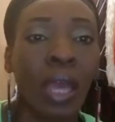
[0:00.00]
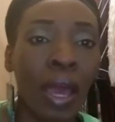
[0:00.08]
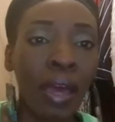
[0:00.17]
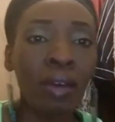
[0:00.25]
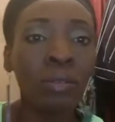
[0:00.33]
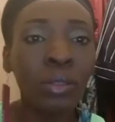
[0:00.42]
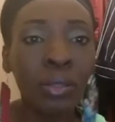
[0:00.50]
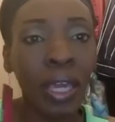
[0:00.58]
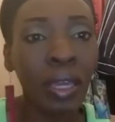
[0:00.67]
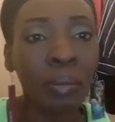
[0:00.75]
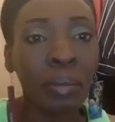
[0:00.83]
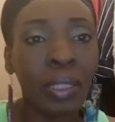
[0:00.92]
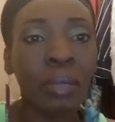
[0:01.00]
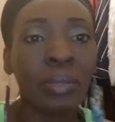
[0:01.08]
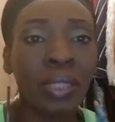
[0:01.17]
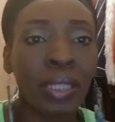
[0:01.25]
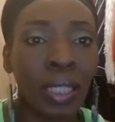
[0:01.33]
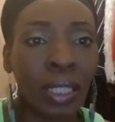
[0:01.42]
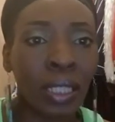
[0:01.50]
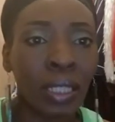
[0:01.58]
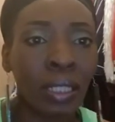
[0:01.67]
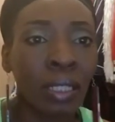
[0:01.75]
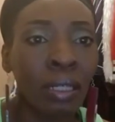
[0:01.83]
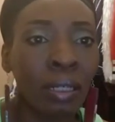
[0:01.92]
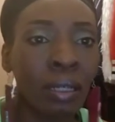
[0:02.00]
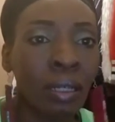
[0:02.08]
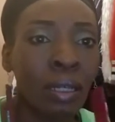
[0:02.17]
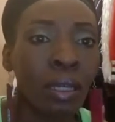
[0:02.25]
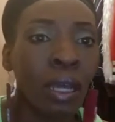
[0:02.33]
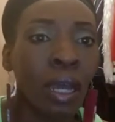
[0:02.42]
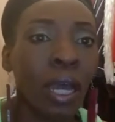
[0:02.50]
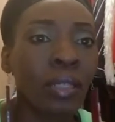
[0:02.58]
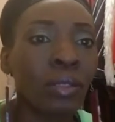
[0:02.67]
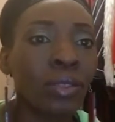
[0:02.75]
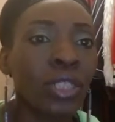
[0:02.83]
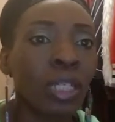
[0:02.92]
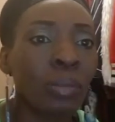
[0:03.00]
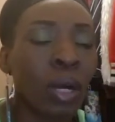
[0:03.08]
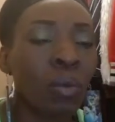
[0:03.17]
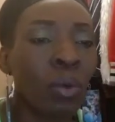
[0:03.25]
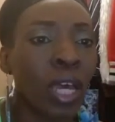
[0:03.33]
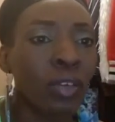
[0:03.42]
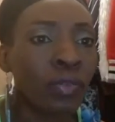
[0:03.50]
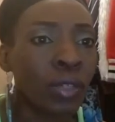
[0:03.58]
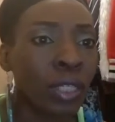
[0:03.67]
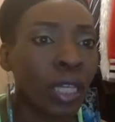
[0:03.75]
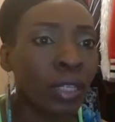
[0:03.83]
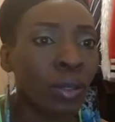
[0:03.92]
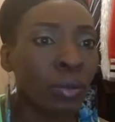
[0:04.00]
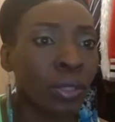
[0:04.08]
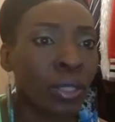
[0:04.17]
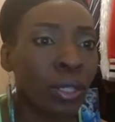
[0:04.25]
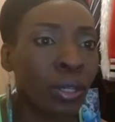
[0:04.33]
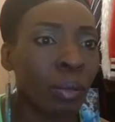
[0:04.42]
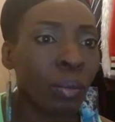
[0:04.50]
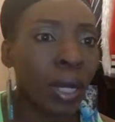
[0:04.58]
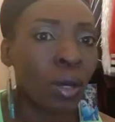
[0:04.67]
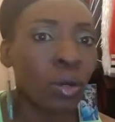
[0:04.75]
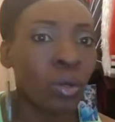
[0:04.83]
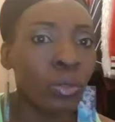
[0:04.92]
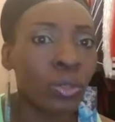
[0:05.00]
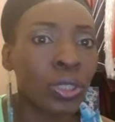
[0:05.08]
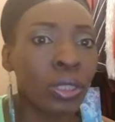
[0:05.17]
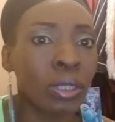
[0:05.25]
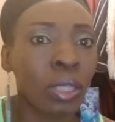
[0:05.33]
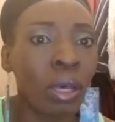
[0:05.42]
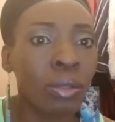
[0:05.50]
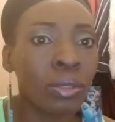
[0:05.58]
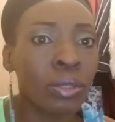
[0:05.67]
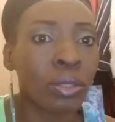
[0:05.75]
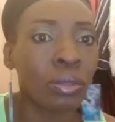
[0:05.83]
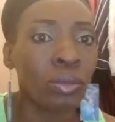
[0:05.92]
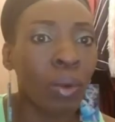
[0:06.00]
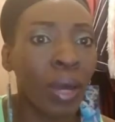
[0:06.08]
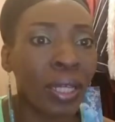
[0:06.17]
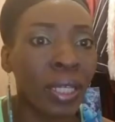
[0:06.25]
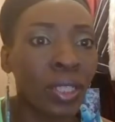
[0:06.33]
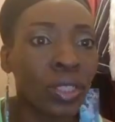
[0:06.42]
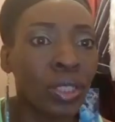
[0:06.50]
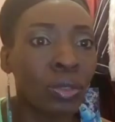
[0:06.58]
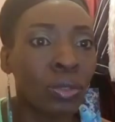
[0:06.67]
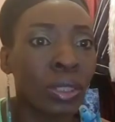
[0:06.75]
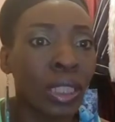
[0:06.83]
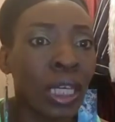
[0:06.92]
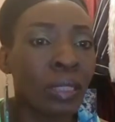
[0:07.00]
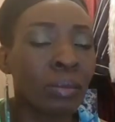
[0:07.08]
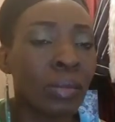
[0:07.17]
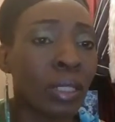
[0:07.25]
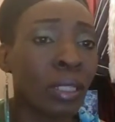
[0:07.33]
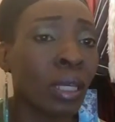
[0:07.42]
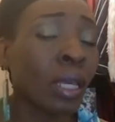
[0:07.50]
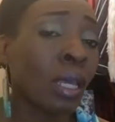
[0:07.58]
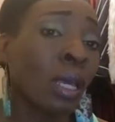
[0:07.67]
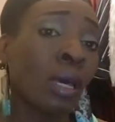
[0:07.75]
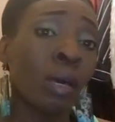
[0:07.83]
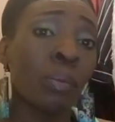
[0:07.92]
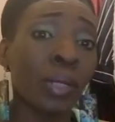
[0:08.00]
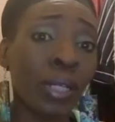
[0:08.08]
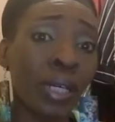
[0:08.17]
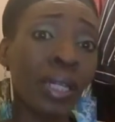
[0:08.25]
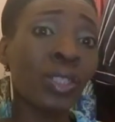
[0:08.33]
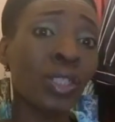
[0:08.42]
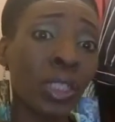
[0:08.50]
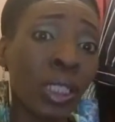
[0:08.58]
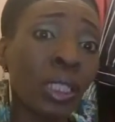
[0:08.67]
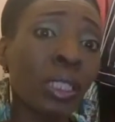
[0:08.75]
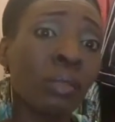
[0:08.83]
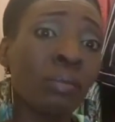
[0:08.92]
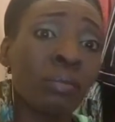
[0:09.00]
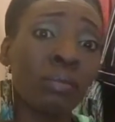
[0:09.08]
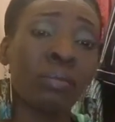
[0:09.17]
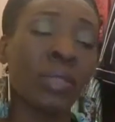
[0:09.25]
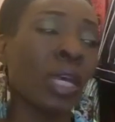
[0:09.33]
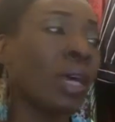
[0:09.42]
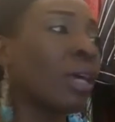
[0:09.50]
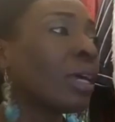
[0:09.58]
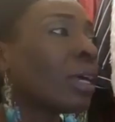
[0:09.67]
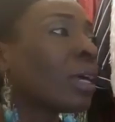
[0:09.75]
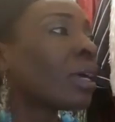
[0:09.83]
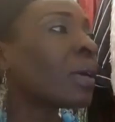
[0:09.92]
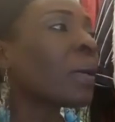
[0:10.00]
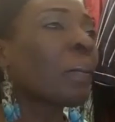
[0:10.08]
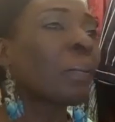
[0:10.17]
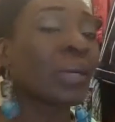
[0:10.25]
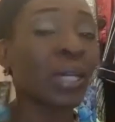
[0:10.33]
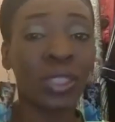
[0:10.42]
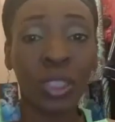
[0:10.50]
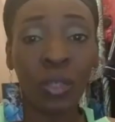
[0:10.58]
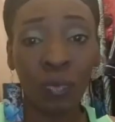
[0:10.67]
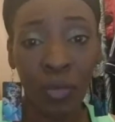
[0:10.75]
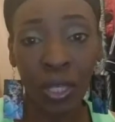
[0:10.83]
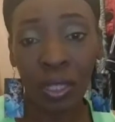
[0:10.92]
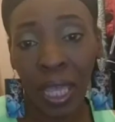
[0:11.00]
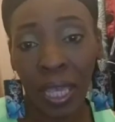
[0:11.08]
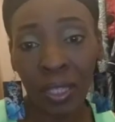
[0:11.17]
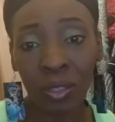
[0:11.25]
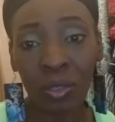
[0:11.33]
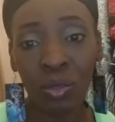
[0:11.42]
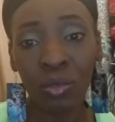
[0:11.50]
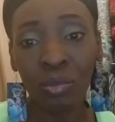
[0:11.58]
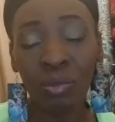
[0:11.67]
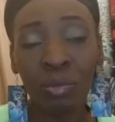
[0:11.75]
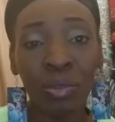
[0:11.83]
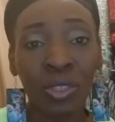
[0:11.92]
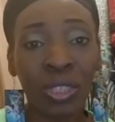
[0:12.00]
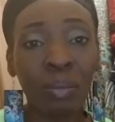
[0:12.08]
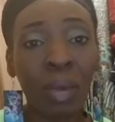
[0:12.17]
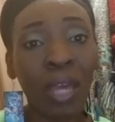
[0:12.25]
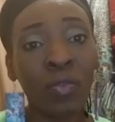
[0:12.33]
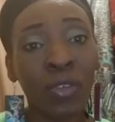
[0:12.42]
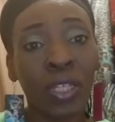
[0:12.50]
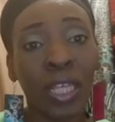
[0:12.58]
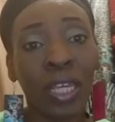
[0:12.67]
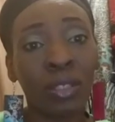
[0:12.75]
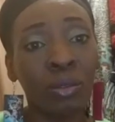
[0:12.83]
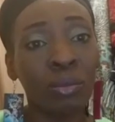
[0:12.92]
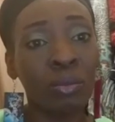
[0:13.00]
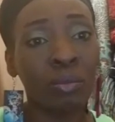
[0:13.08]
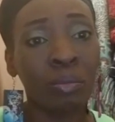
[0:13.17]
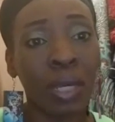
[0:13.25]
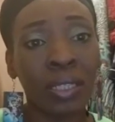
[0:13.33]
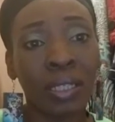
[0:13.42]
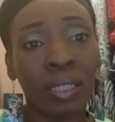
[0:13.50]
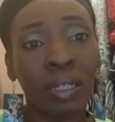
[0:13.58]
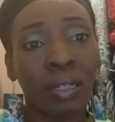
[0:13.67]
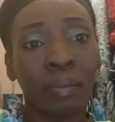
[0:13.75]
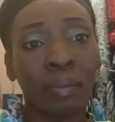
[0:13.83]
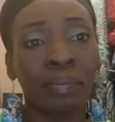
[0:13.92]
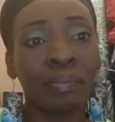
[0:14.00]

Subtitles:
I don't do that, but I'm just saying. I don't check my wife, and I don't care about who she talks to. Why can't she do the same to me? Because she because she feel like she might feel like you messing up.